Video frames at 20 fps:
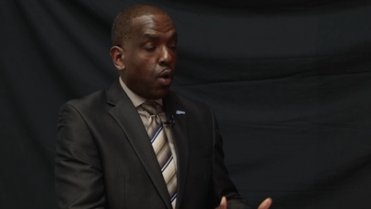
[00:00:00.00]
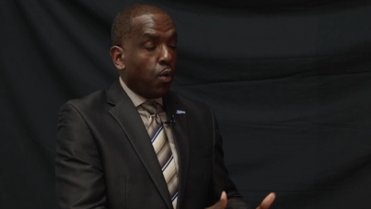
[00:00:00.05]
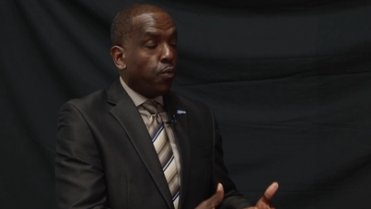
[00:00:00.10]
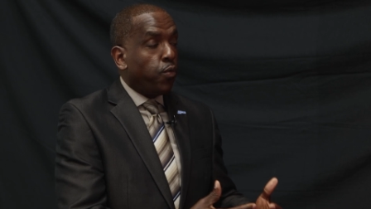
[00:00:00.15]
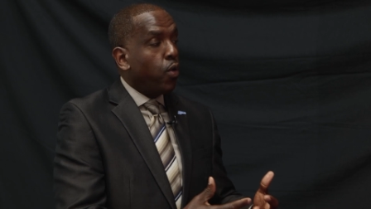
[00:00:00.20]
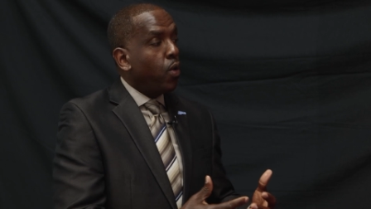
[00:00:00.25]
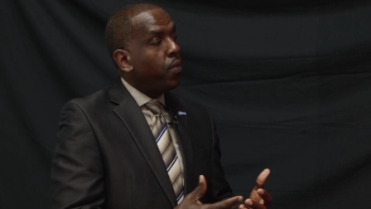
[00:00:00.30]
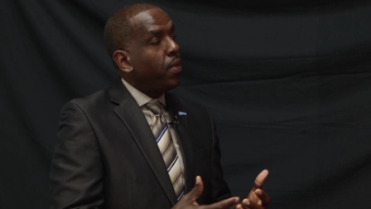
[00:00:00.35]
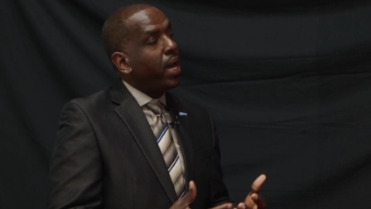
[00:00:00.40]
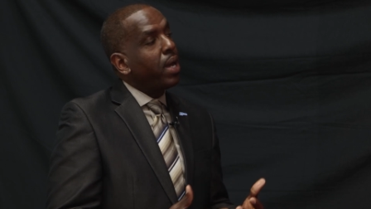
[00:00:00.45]

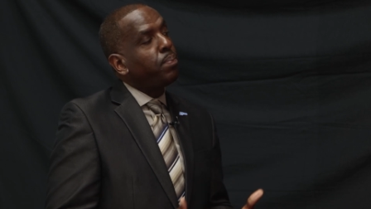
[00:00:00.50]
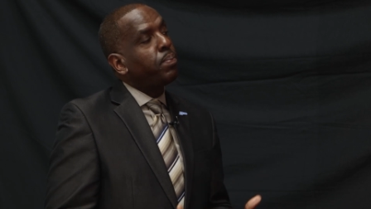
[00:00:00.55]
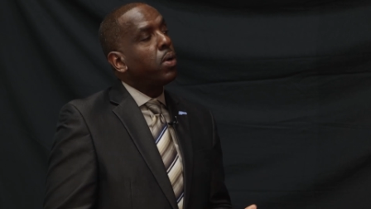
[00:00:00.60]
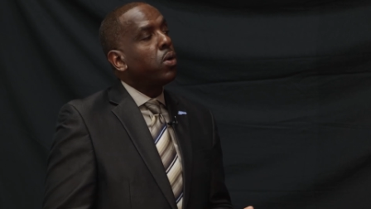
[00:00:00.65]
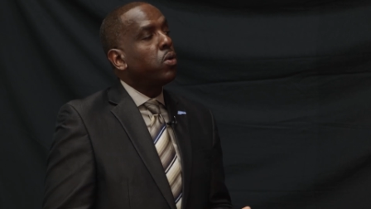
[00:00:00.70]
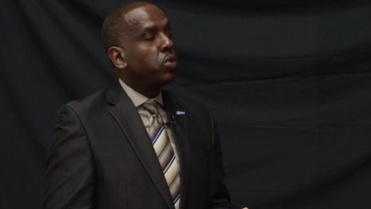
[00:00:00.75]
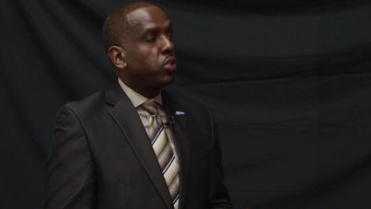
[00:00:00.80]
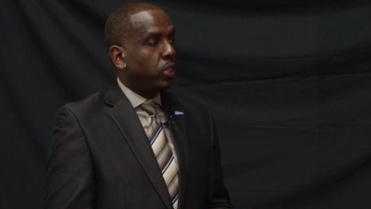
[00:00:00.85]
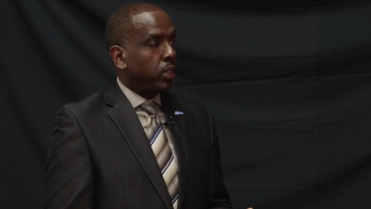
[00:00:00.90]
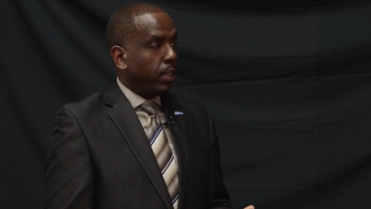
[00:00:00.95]
For that
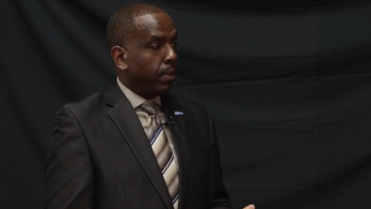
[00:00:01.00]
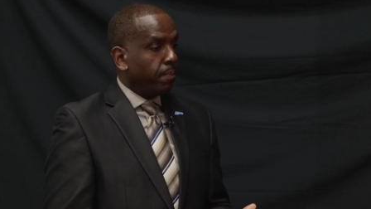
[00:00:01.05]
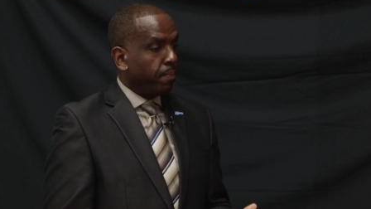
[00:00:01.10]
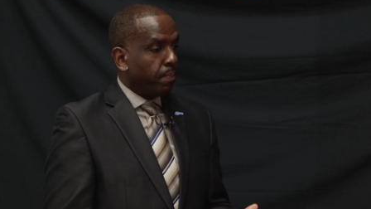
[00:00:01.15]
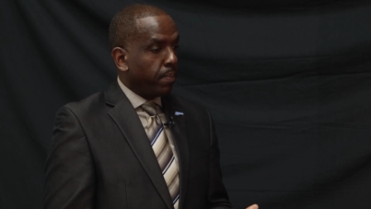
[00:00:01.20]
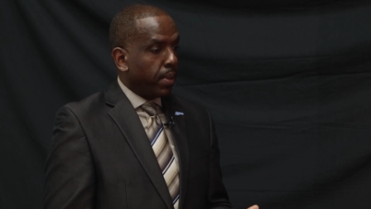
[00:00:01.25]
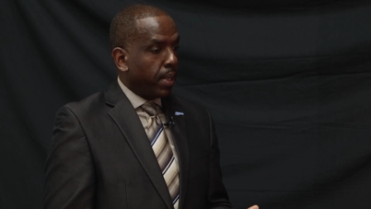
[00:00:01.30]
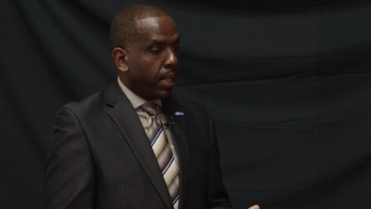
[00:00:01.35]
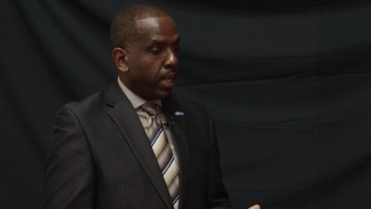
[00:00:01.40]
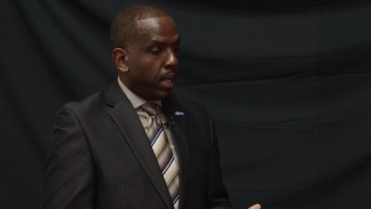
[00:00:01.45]
person
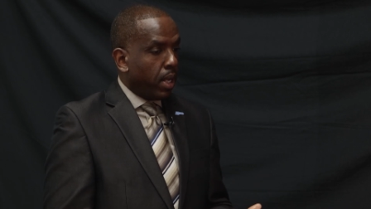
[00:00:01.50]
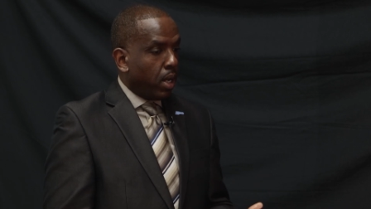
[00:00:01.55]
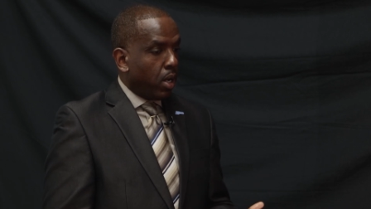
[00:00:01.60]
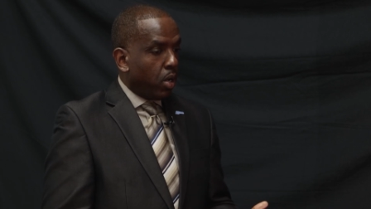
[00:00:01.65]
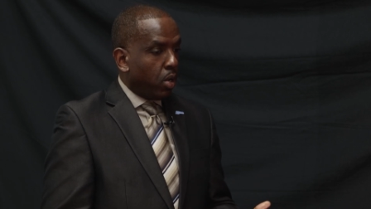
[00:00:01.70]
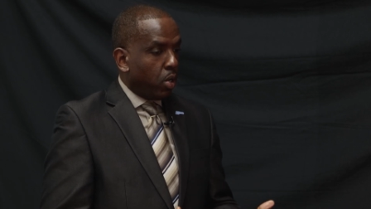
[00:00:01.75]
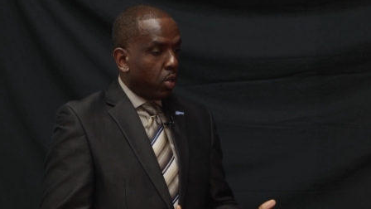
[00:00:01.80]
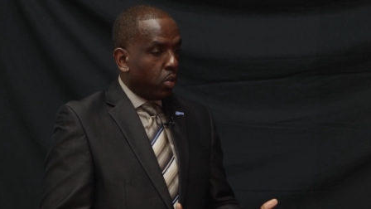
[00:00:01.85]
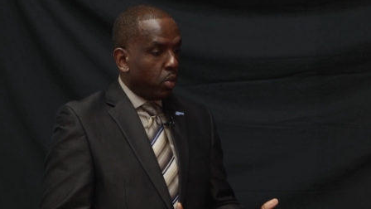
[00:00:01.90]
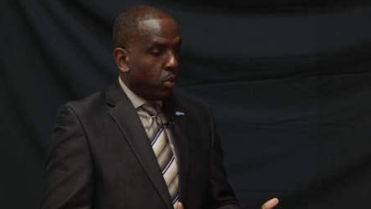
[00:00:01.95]

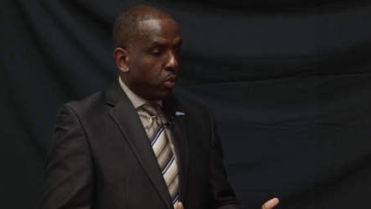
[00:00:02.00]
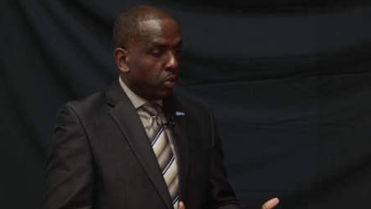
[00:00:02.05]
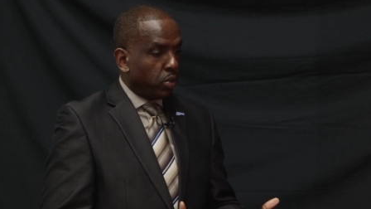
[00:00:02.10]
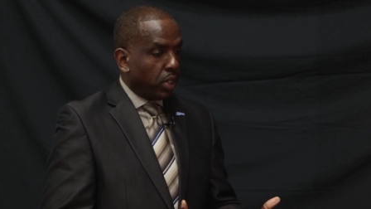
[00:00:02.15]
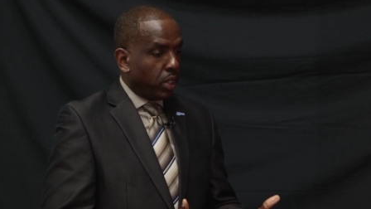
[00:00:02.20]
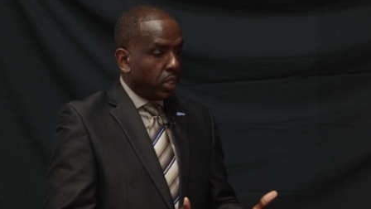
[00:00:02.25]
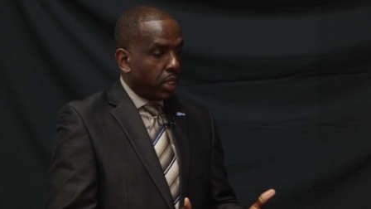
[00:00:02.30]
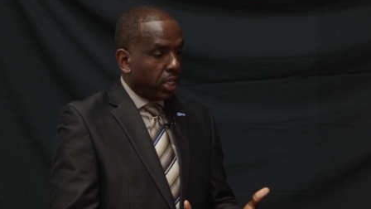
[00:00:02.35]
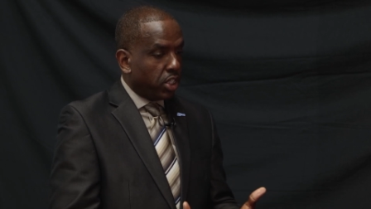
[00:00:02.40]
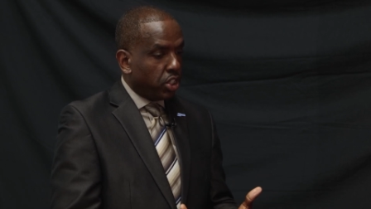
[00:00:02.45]
whose
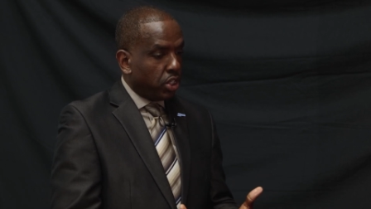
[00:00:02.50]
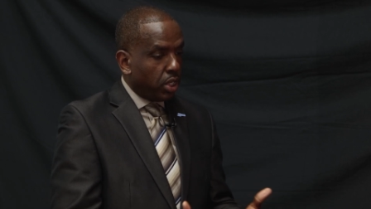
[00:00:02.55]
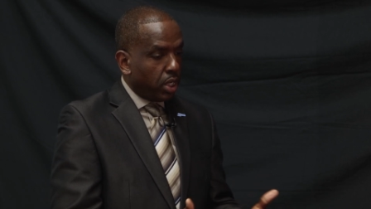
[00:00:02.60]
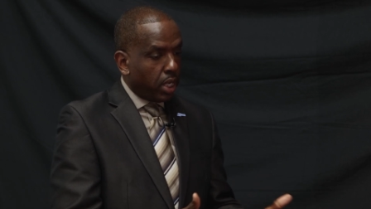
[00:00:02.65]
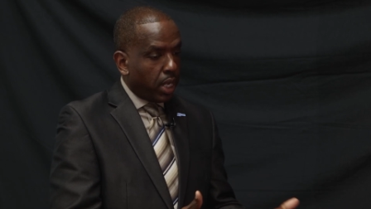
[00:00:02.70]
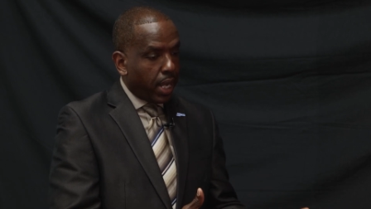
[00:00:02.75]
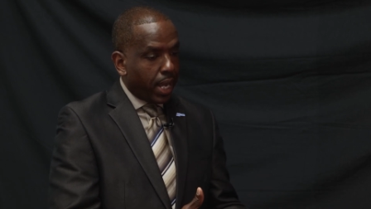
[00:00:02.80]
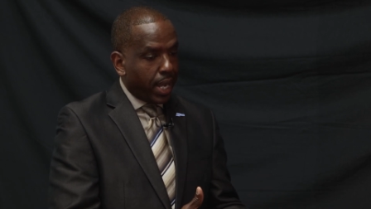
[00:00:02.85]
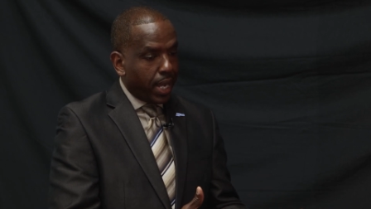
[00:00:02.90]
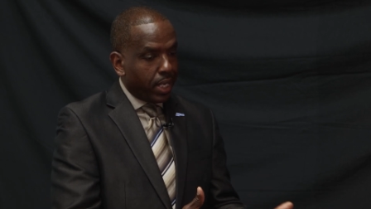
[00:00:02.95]
addiction
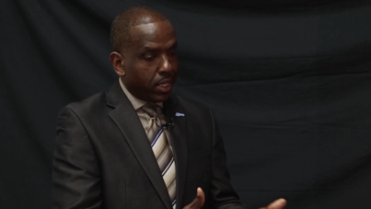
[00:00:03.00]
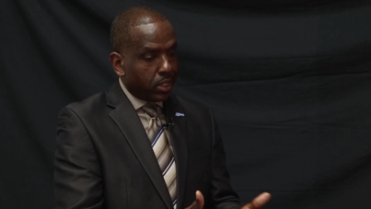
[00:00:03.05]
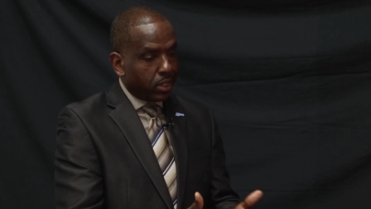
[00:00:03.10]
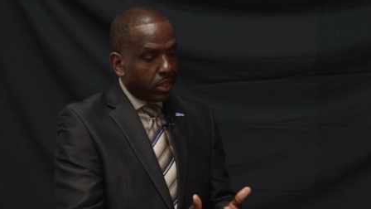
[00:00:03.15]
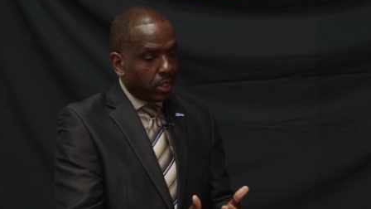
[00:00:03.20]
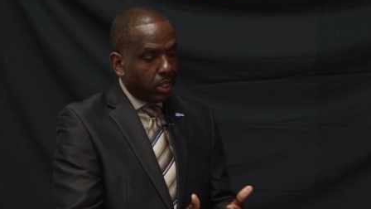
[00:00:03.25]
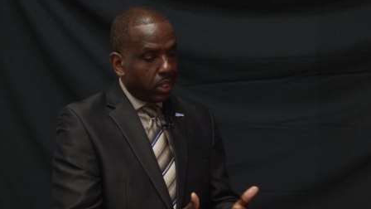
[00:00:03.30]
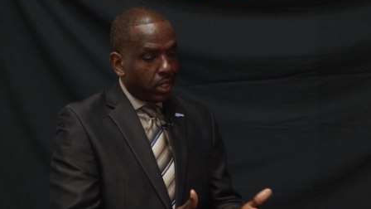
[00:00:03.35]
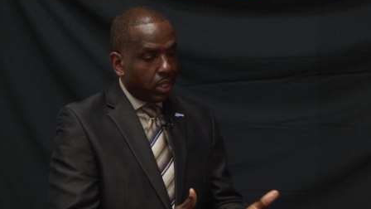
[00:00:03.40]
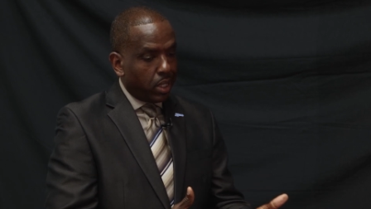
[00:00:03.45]
has